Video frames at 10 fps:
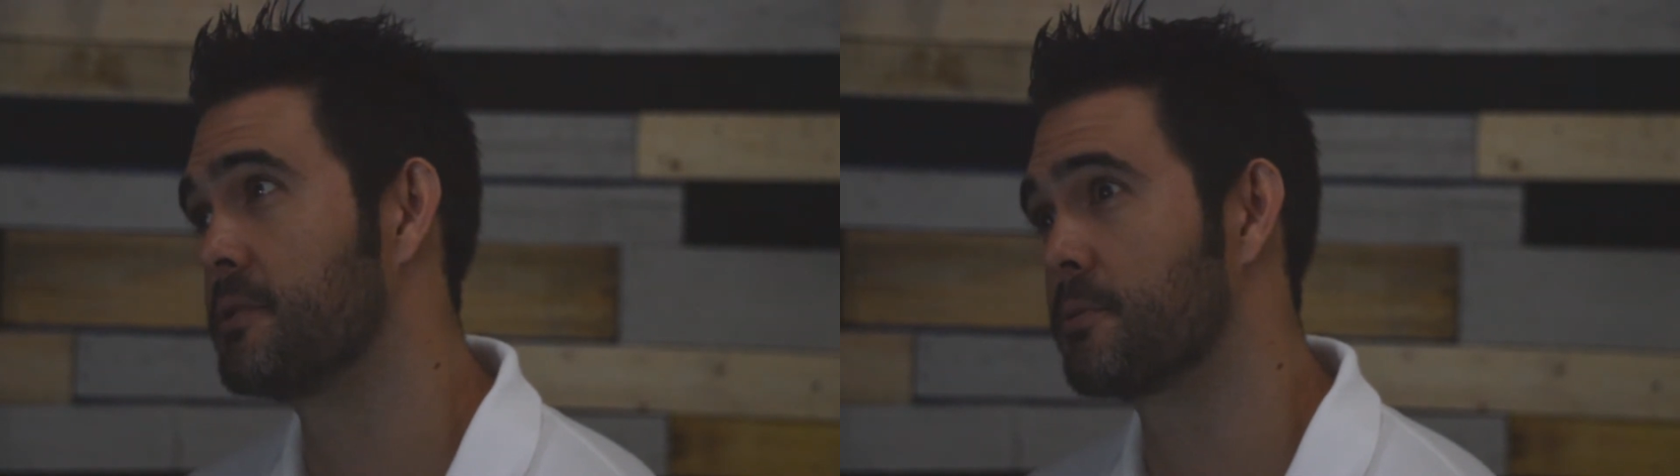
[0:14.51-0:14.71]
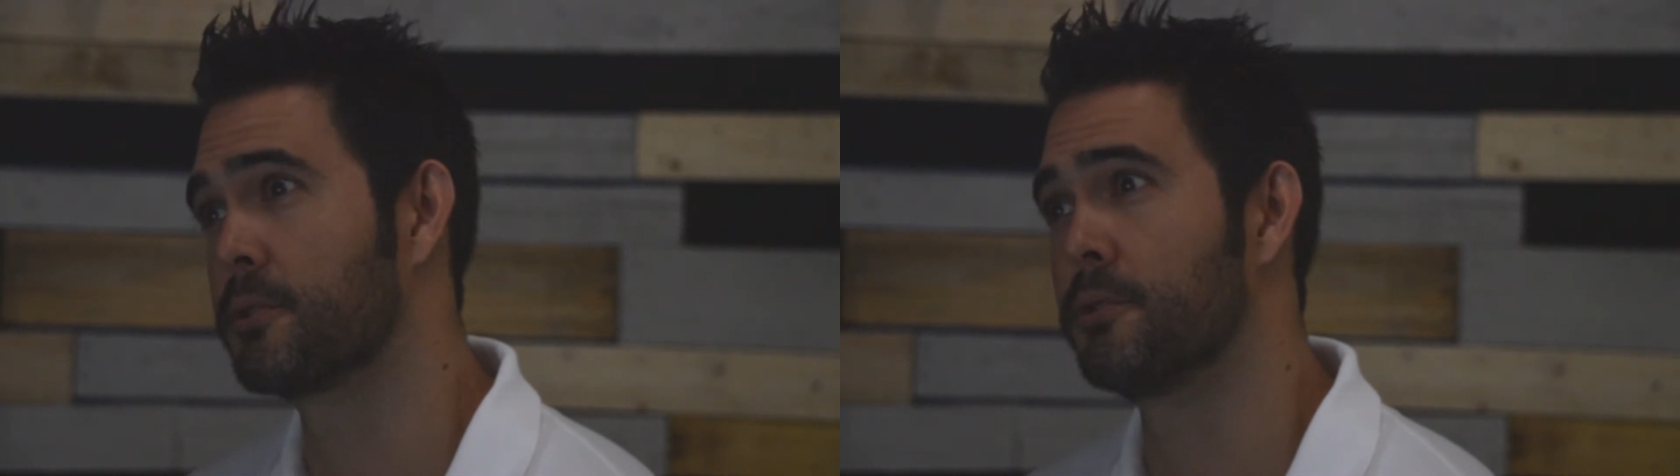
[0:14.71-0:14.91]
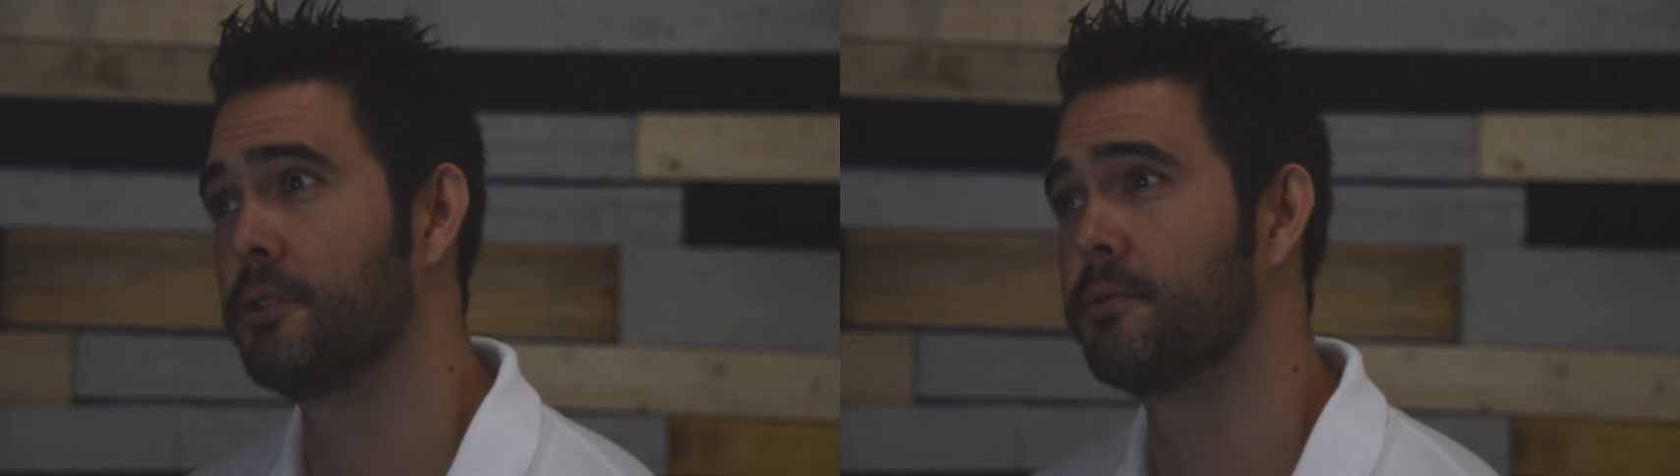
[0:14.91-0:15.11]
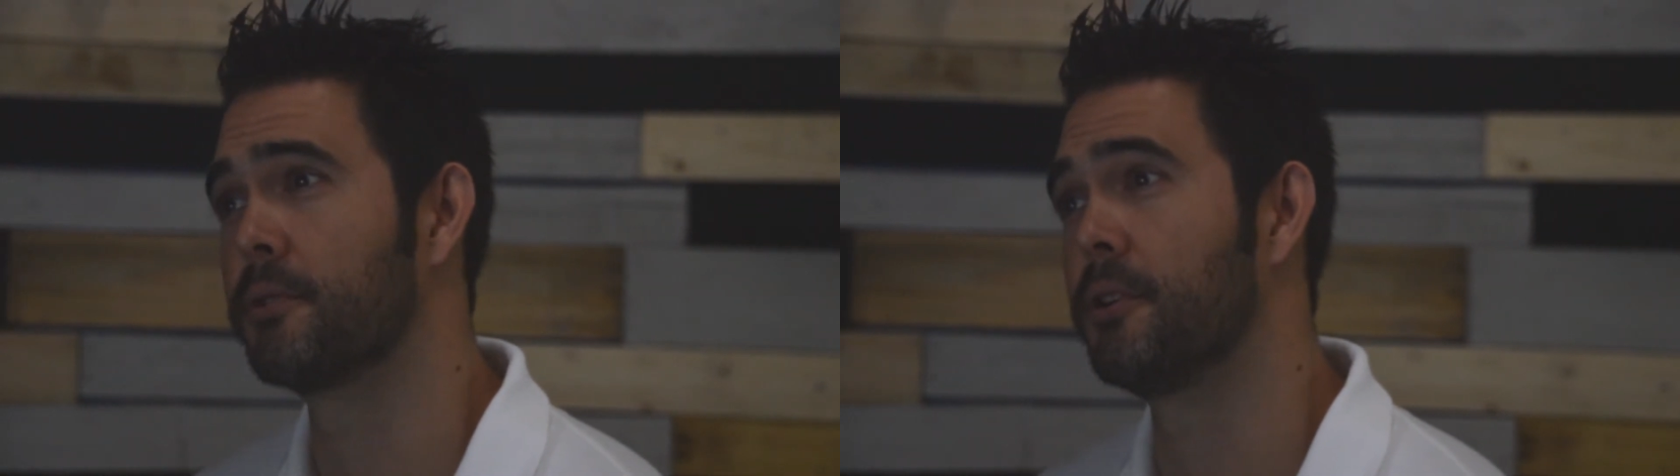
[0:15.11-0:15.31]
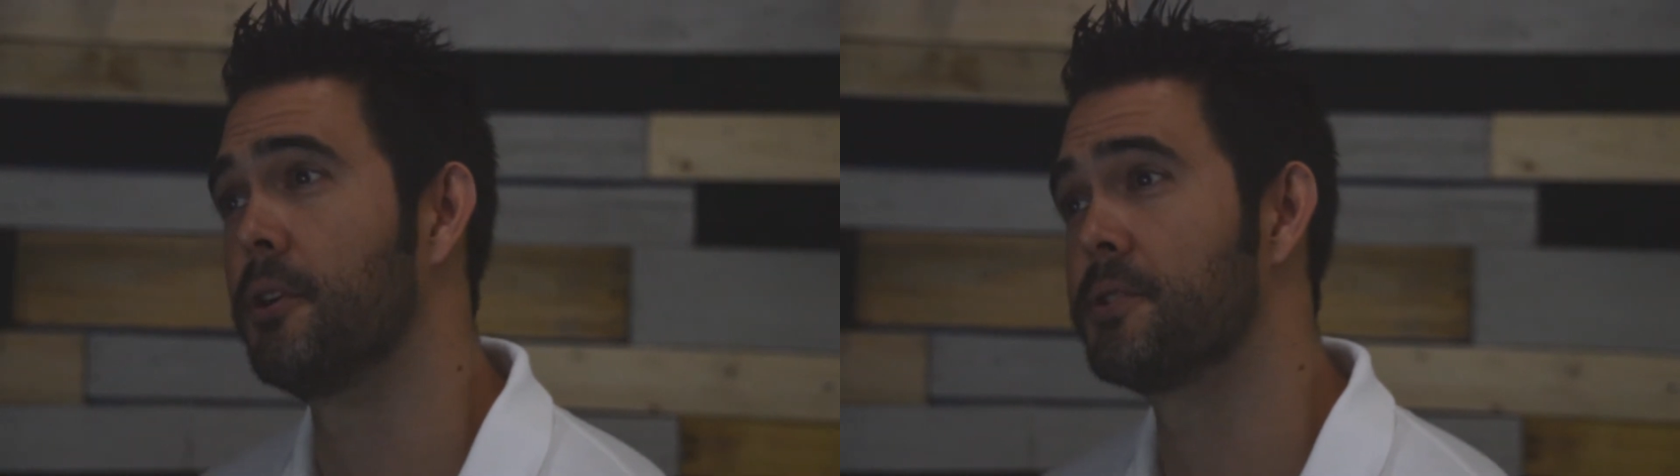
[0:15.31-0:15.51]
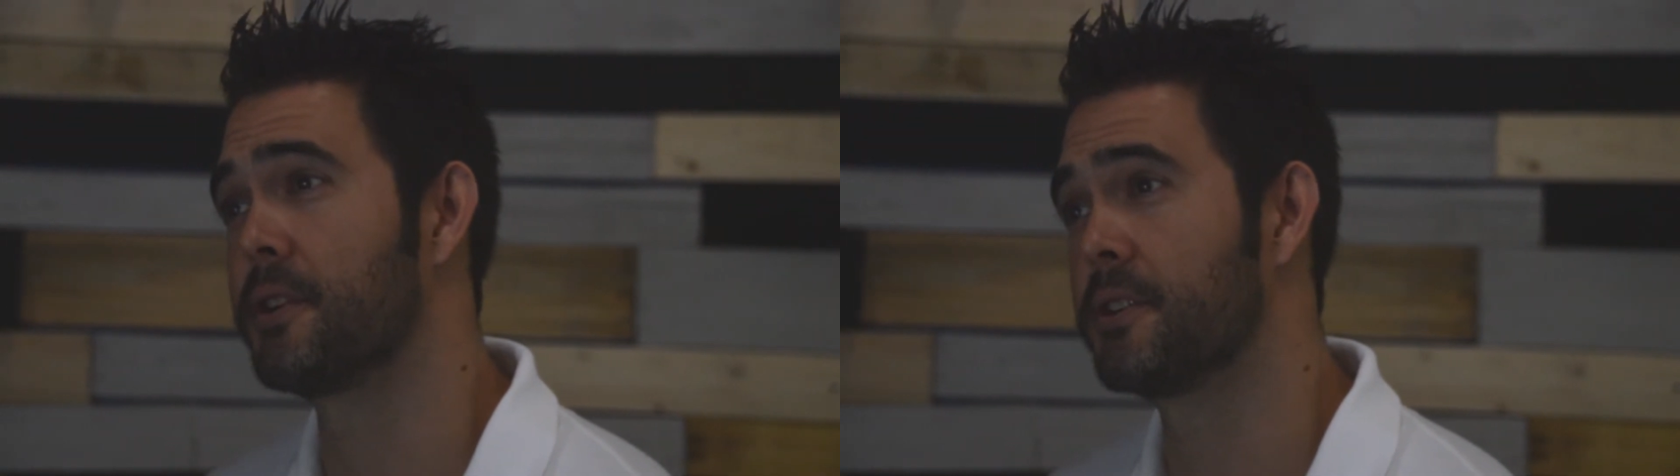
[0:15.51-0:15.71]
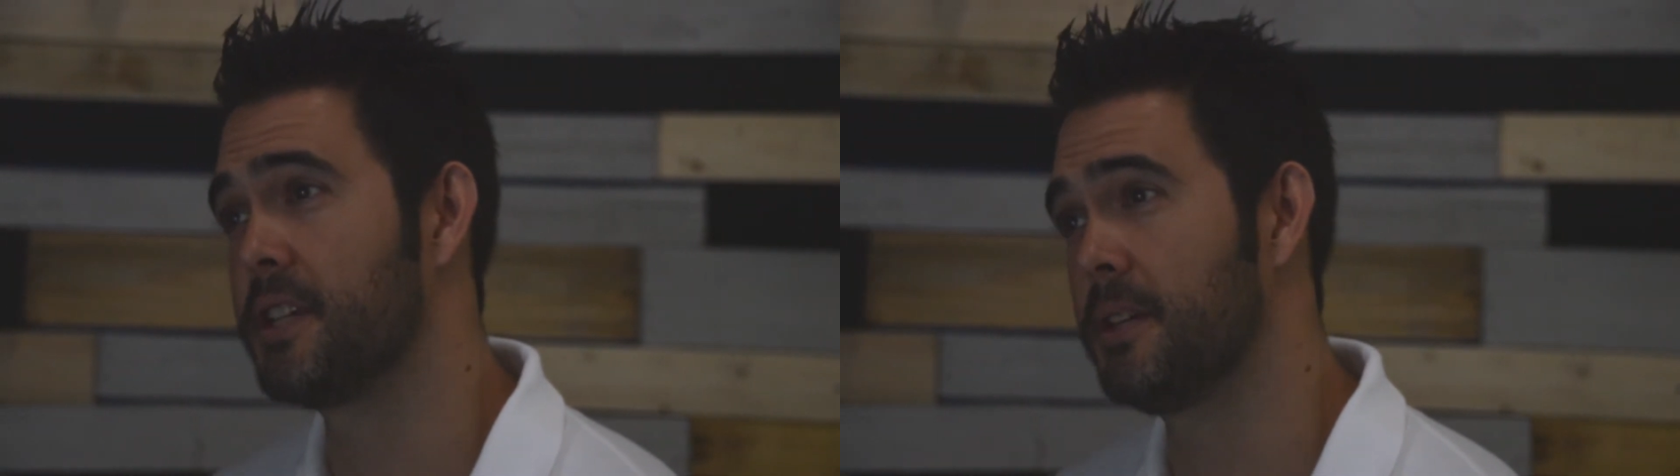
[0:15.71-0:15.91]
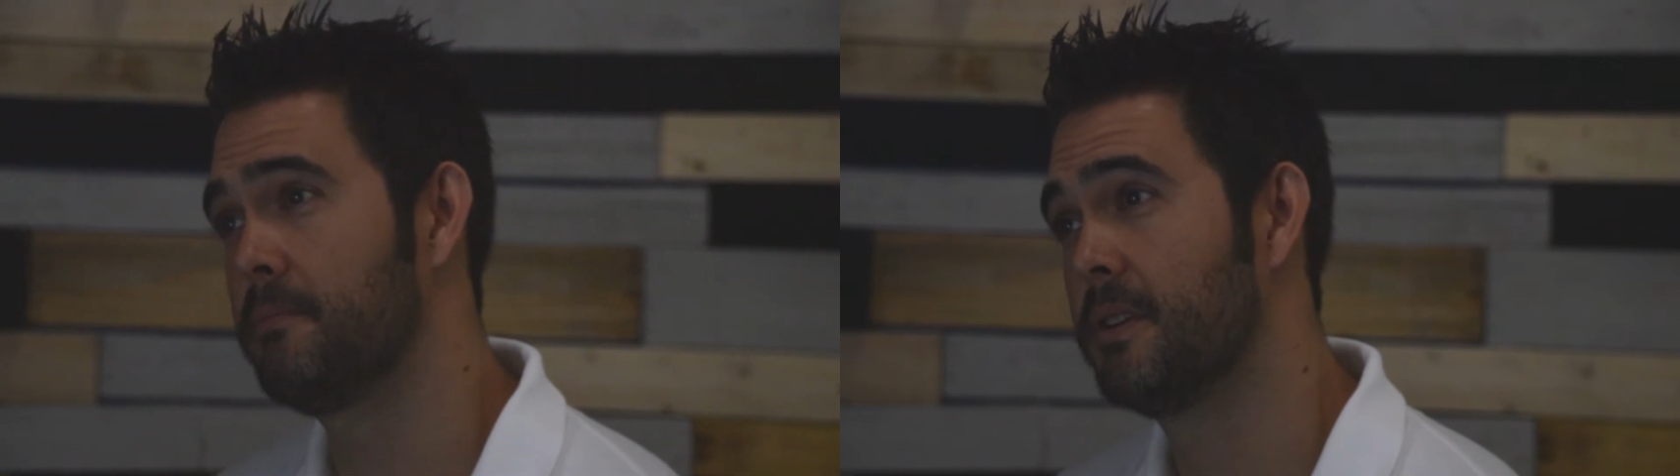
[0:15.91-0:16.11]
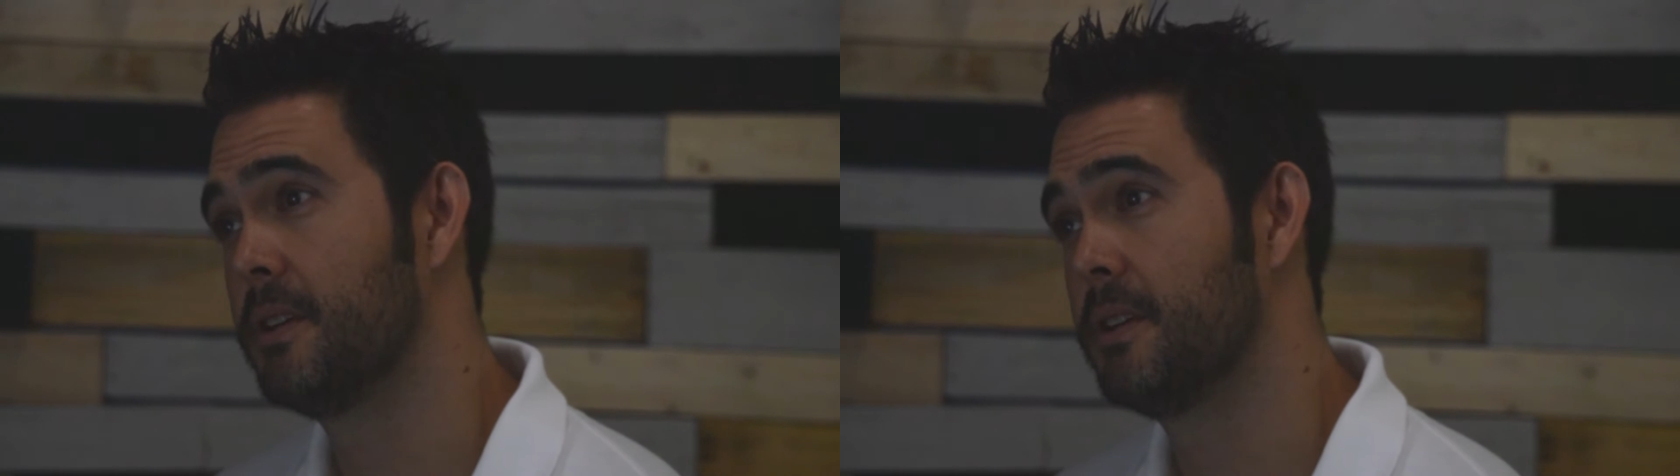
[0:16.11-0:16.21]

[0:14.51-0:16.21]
was recruited for an all-star team.